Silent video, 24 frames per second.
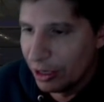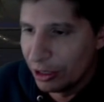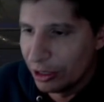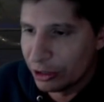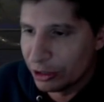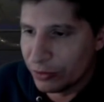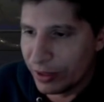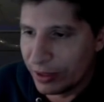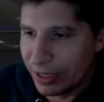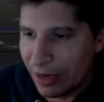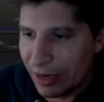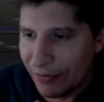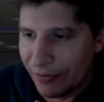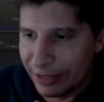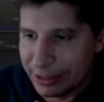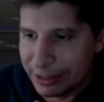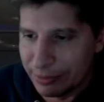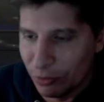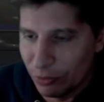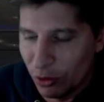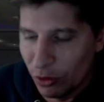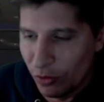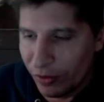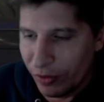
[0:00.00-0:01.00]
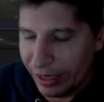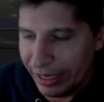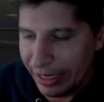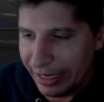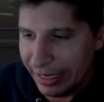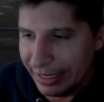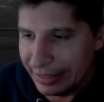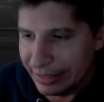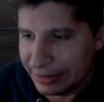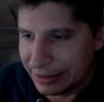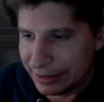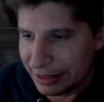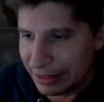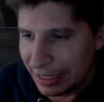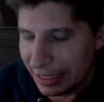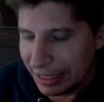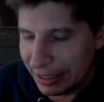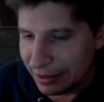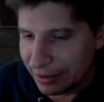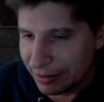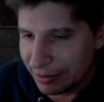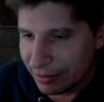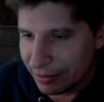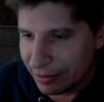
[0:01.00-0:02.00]
So right now this move is like,
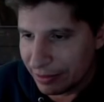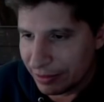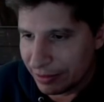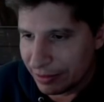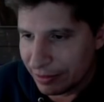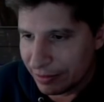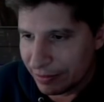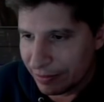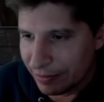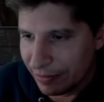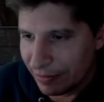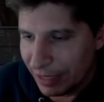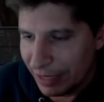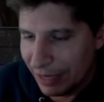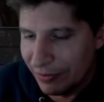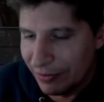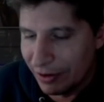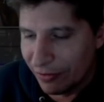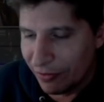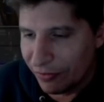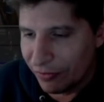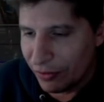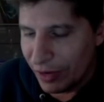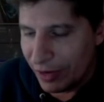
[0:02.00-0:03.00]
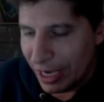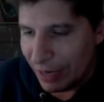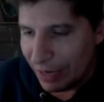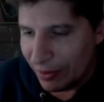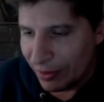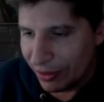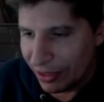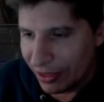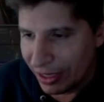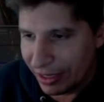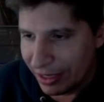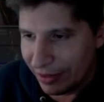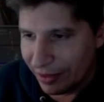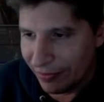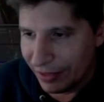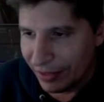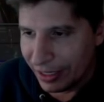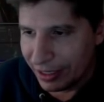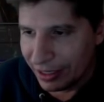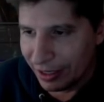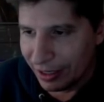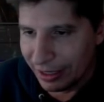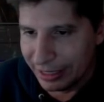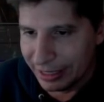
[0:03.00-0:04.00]
even if you hit with it, the
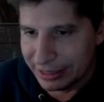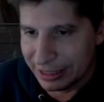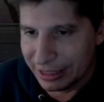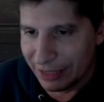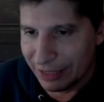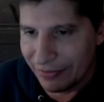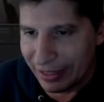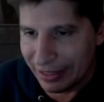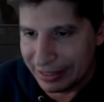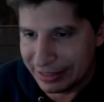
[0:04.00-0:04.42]
collision of that